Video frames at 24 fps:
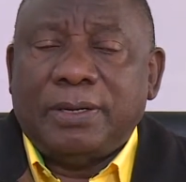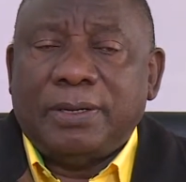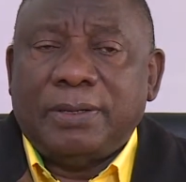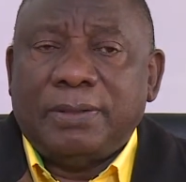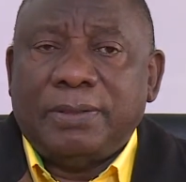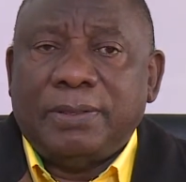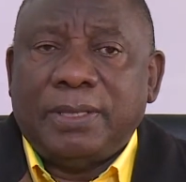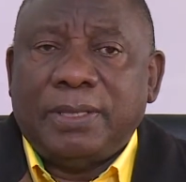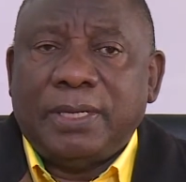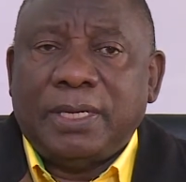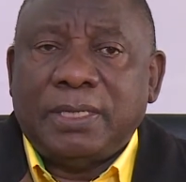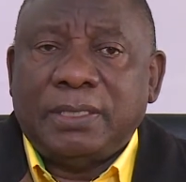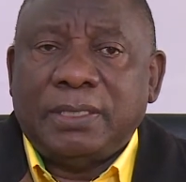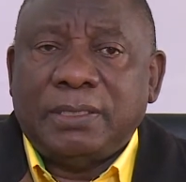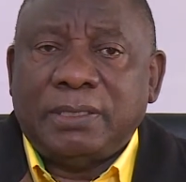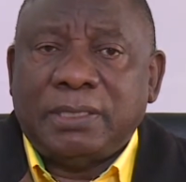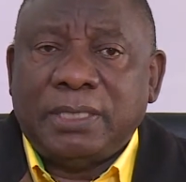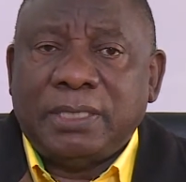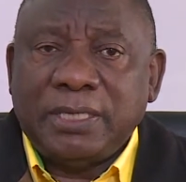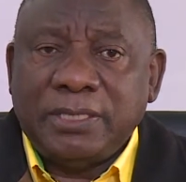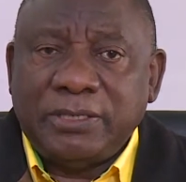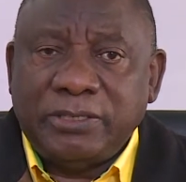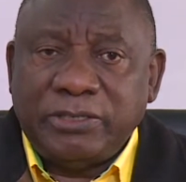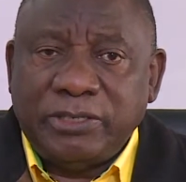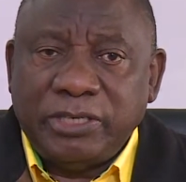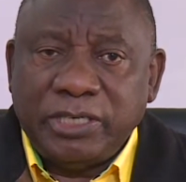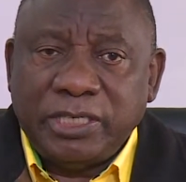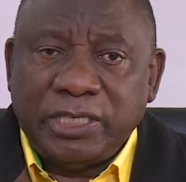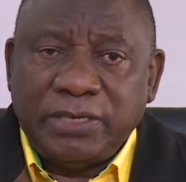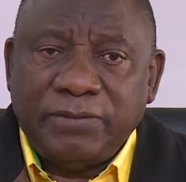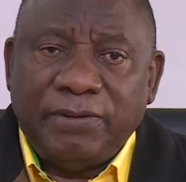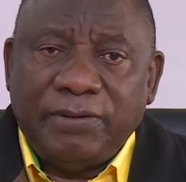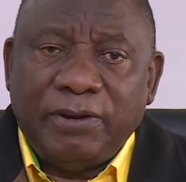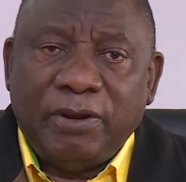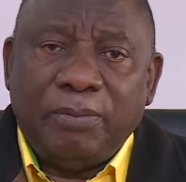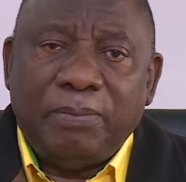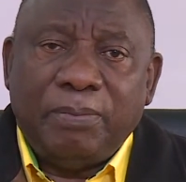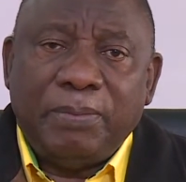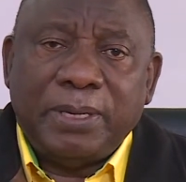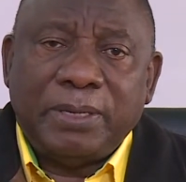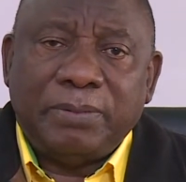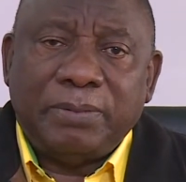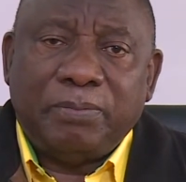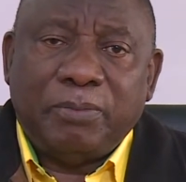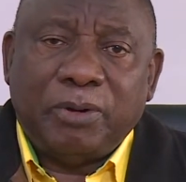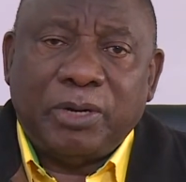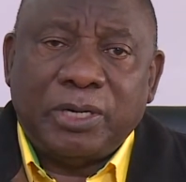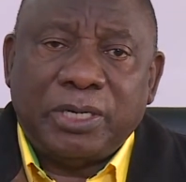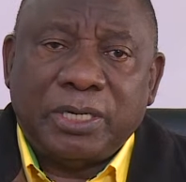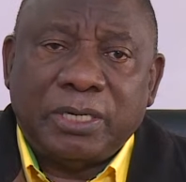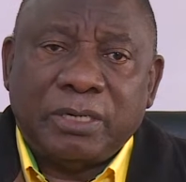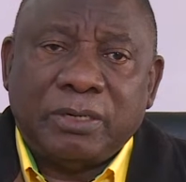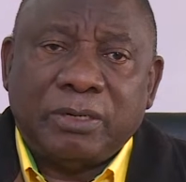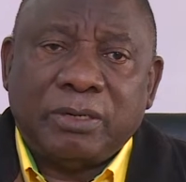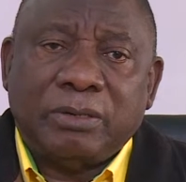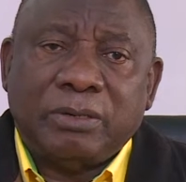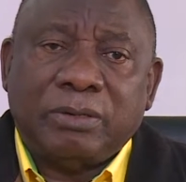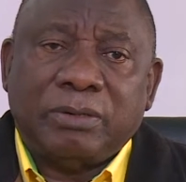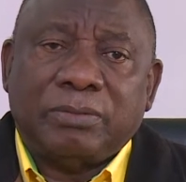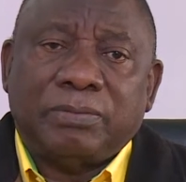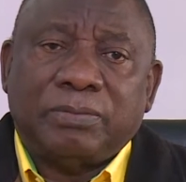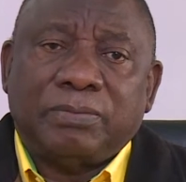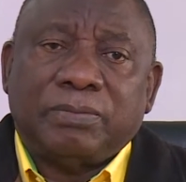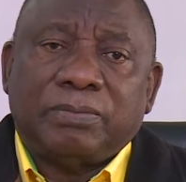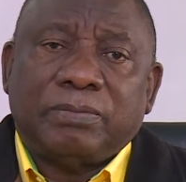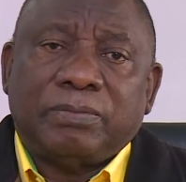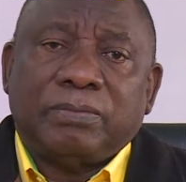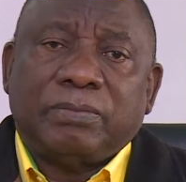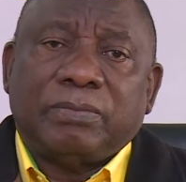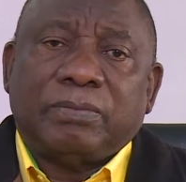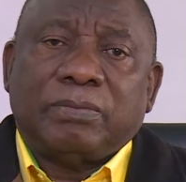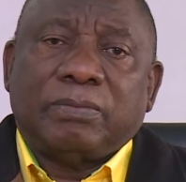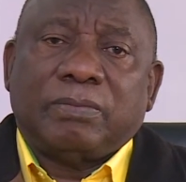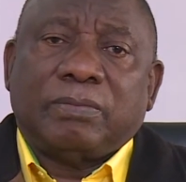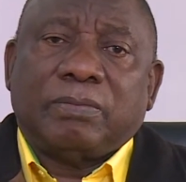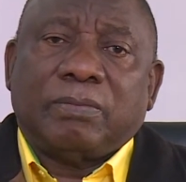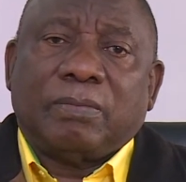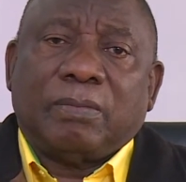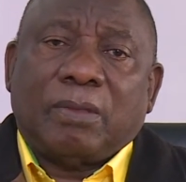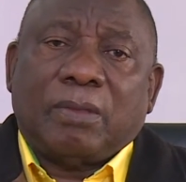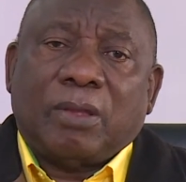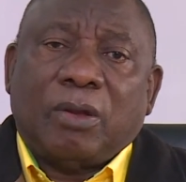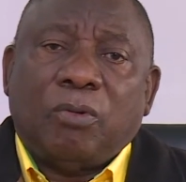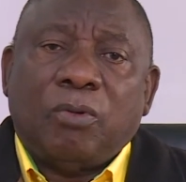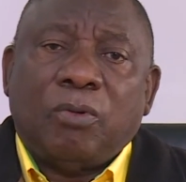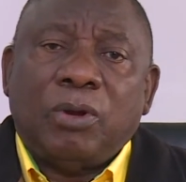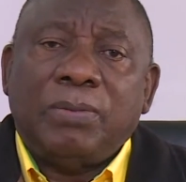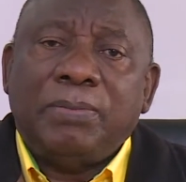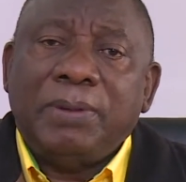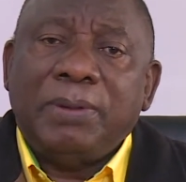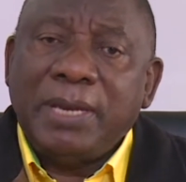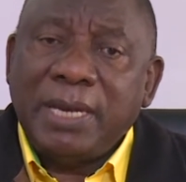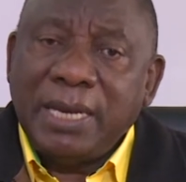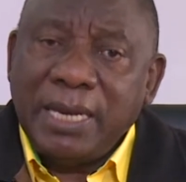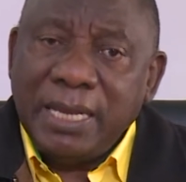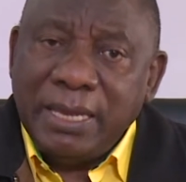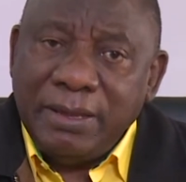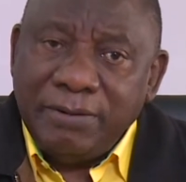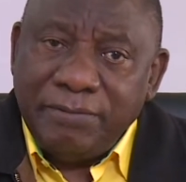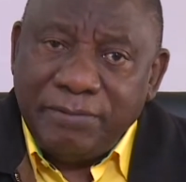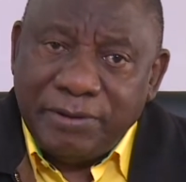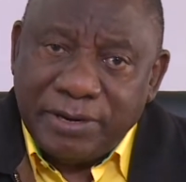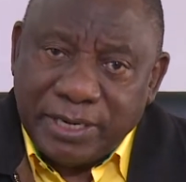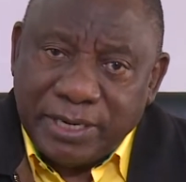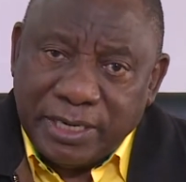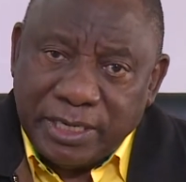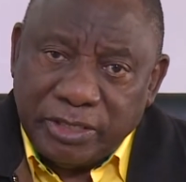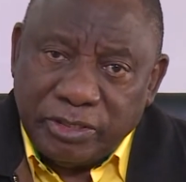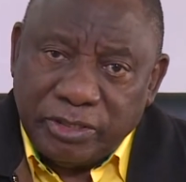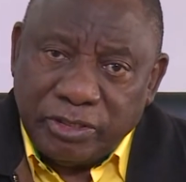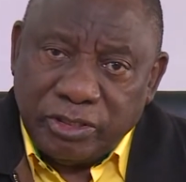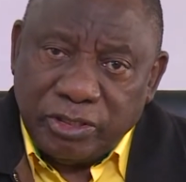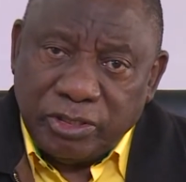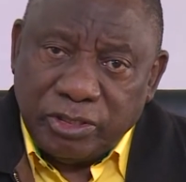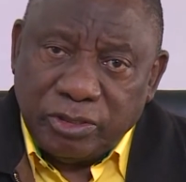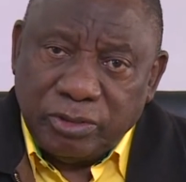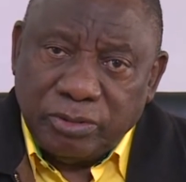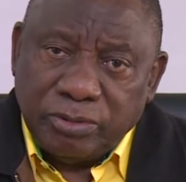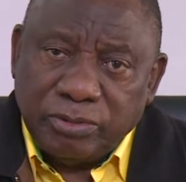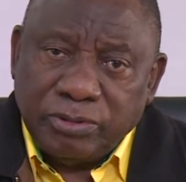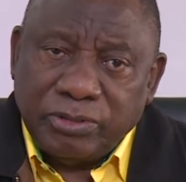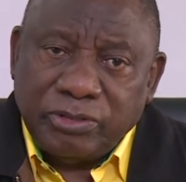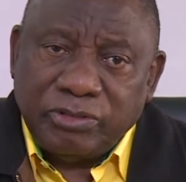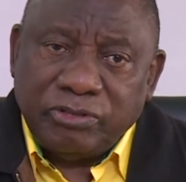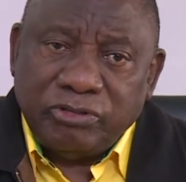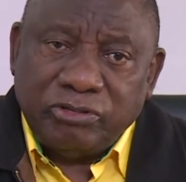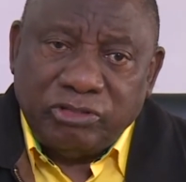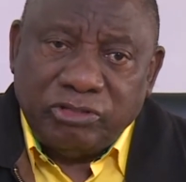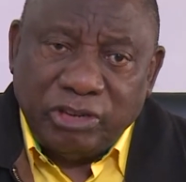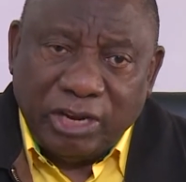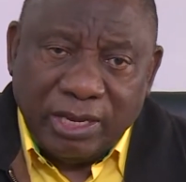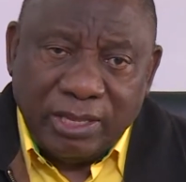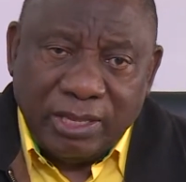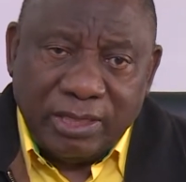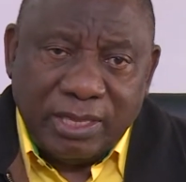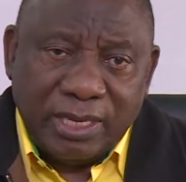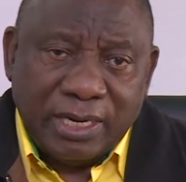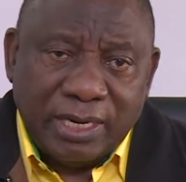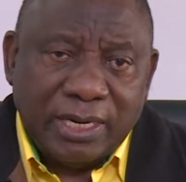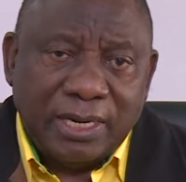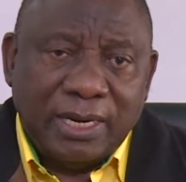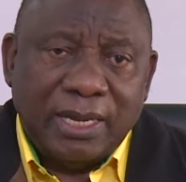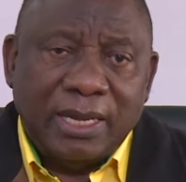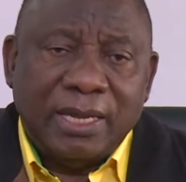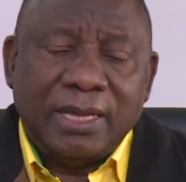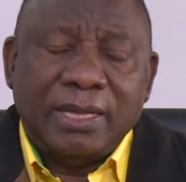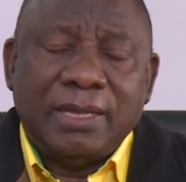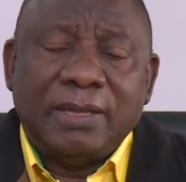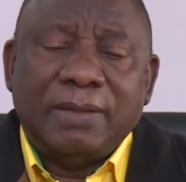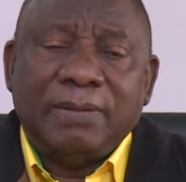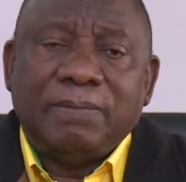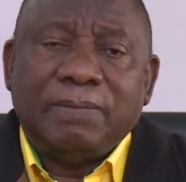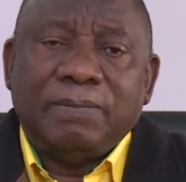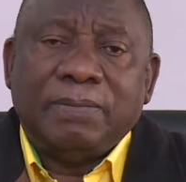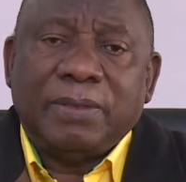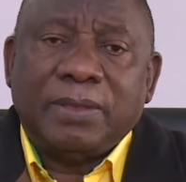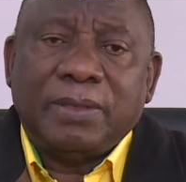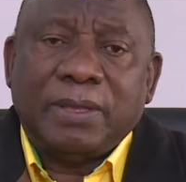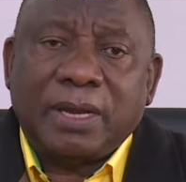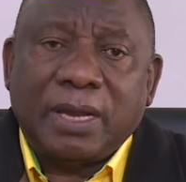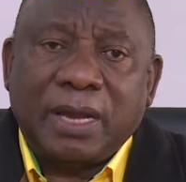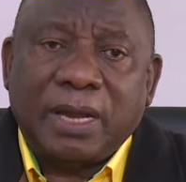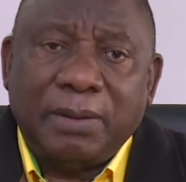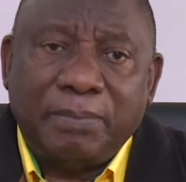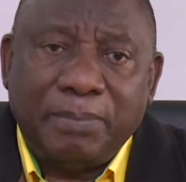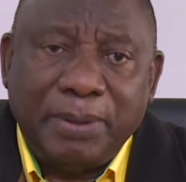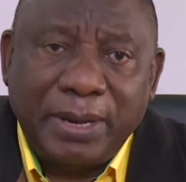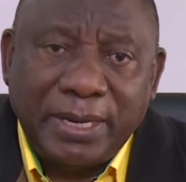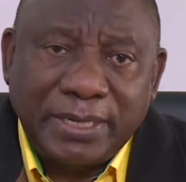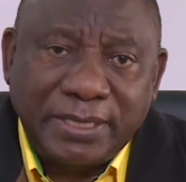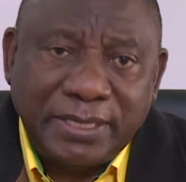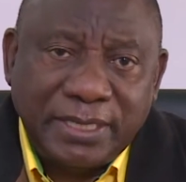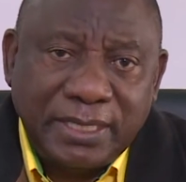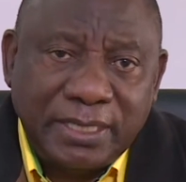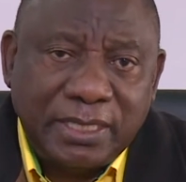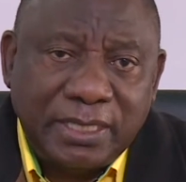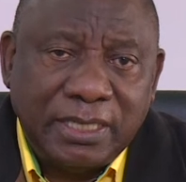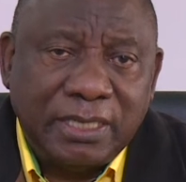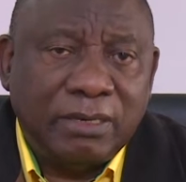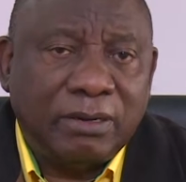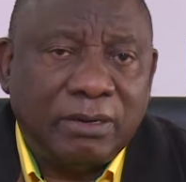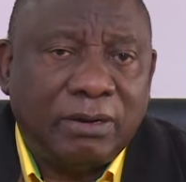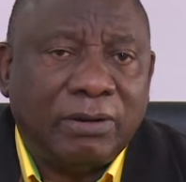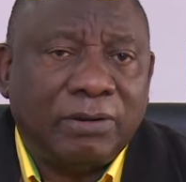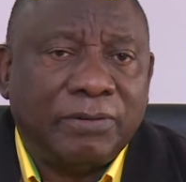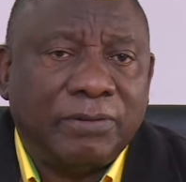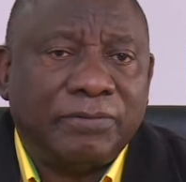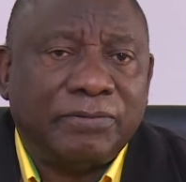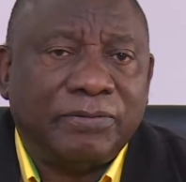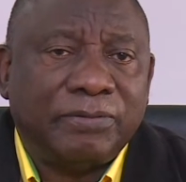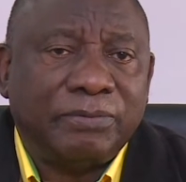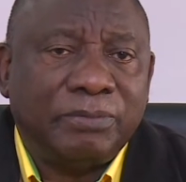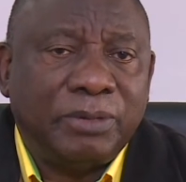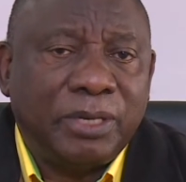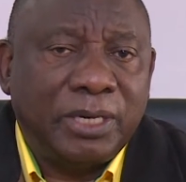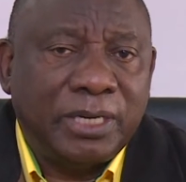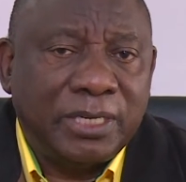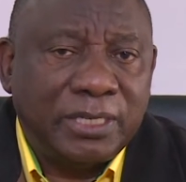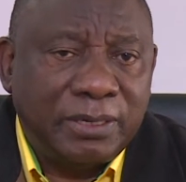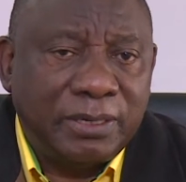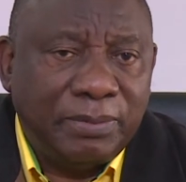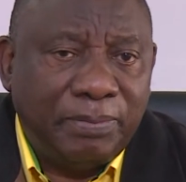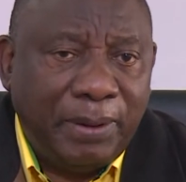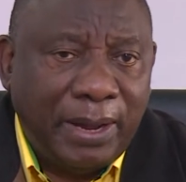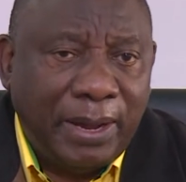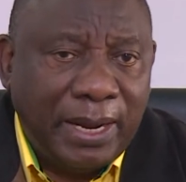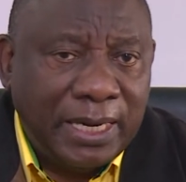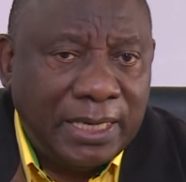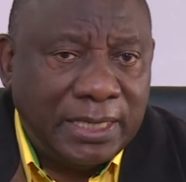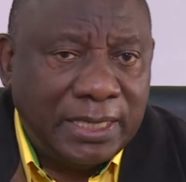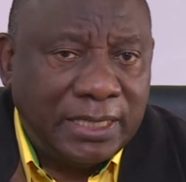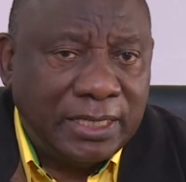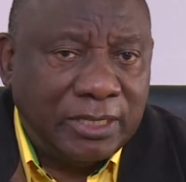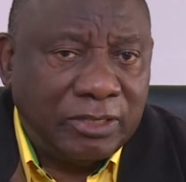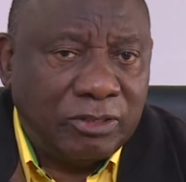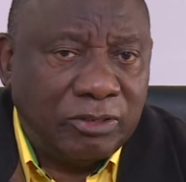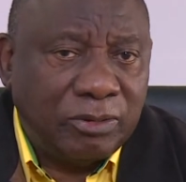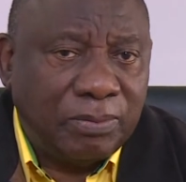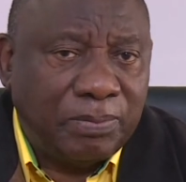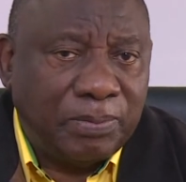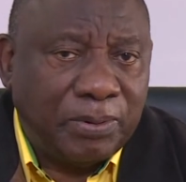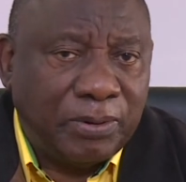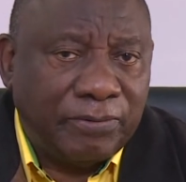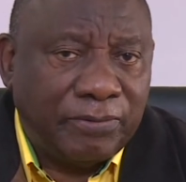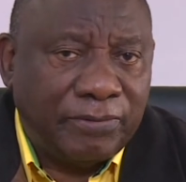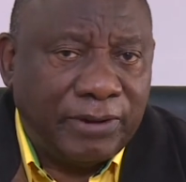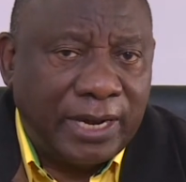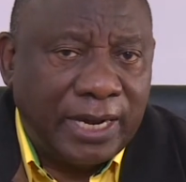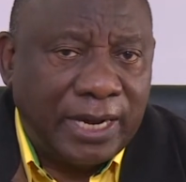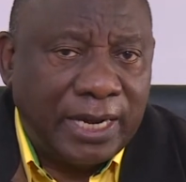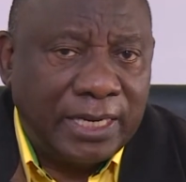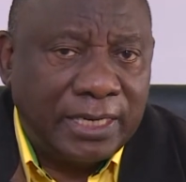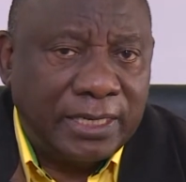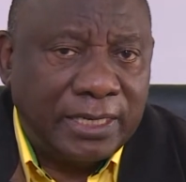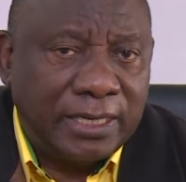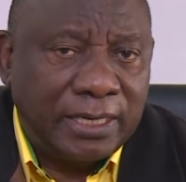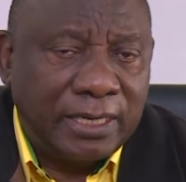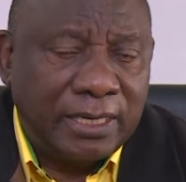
The district development model will be leveraged to strengthen capacity of municipalities to provide